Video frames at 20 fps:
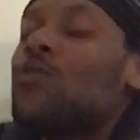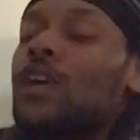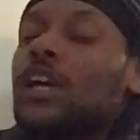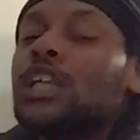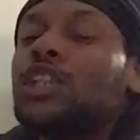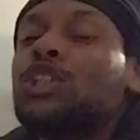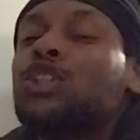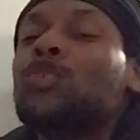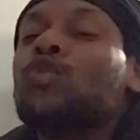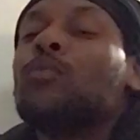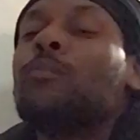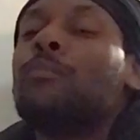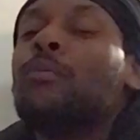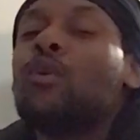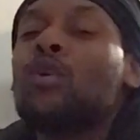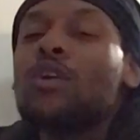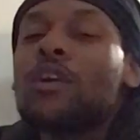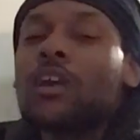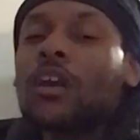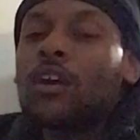It's your
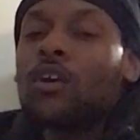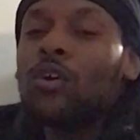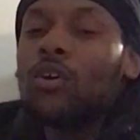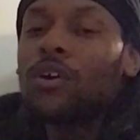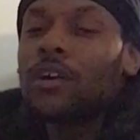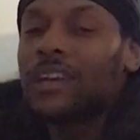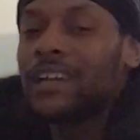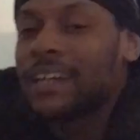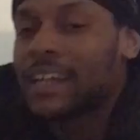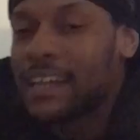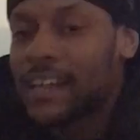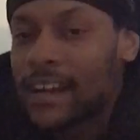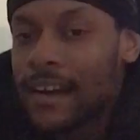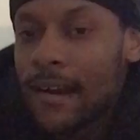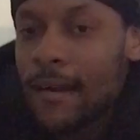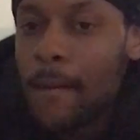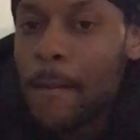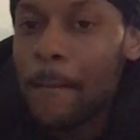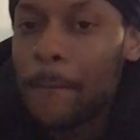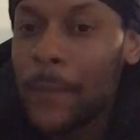boy Corden, and
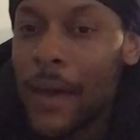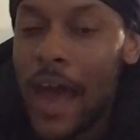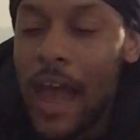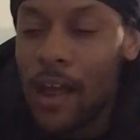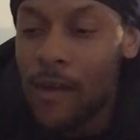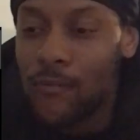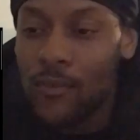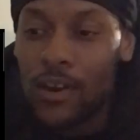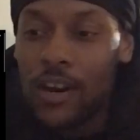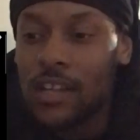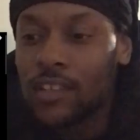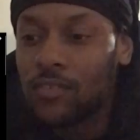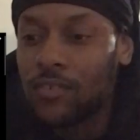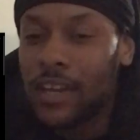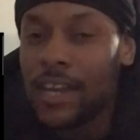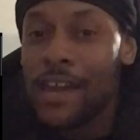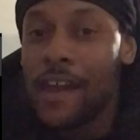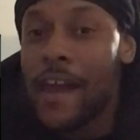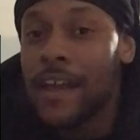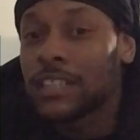I'm back for another
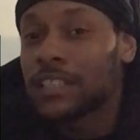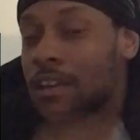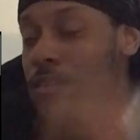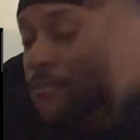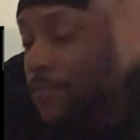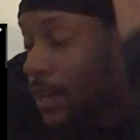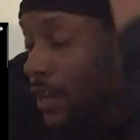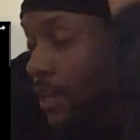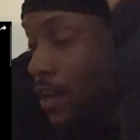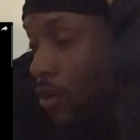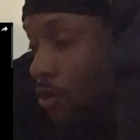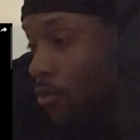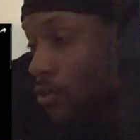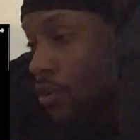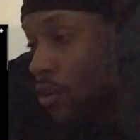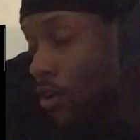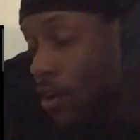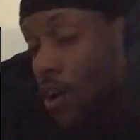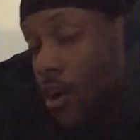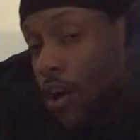reaction video
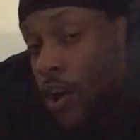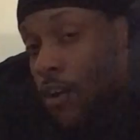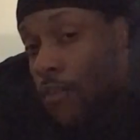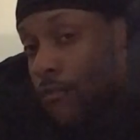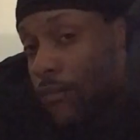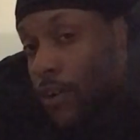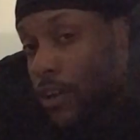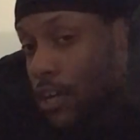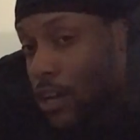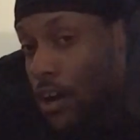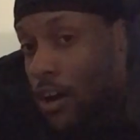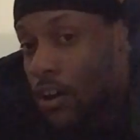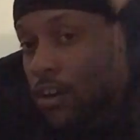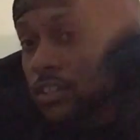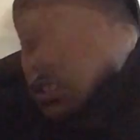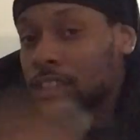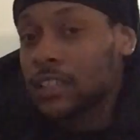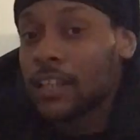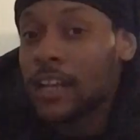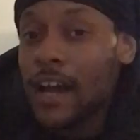for y'all
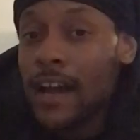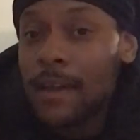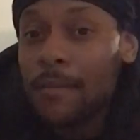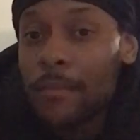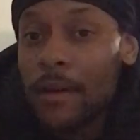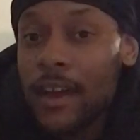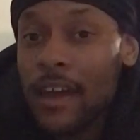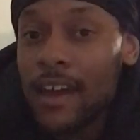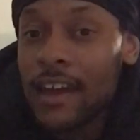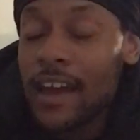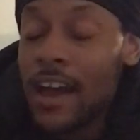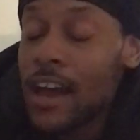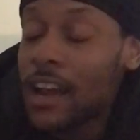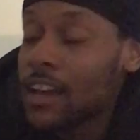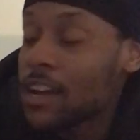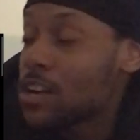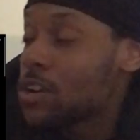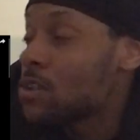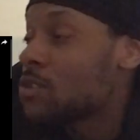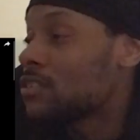tonight, man. Had a
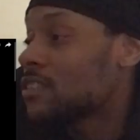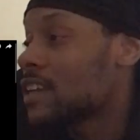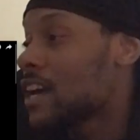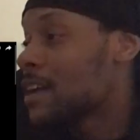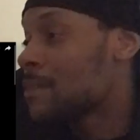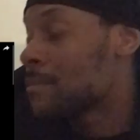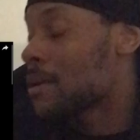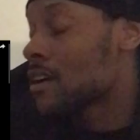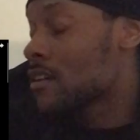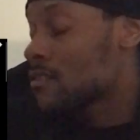good old day, man.